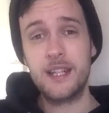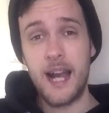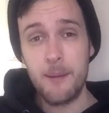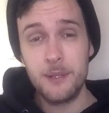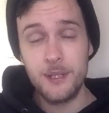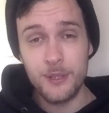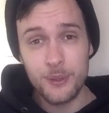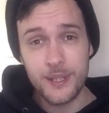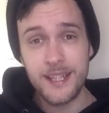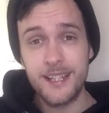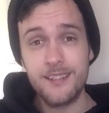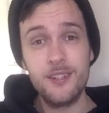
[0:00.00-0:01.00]
Happy New
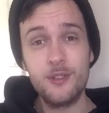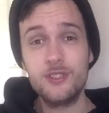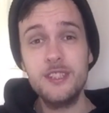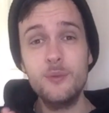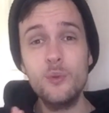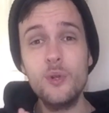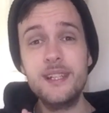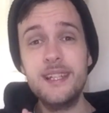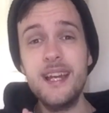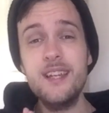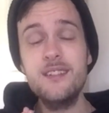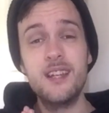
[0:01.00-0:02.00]
Year, and I'll see you all
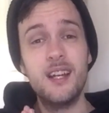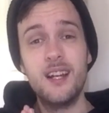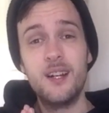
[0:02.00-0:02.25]
again,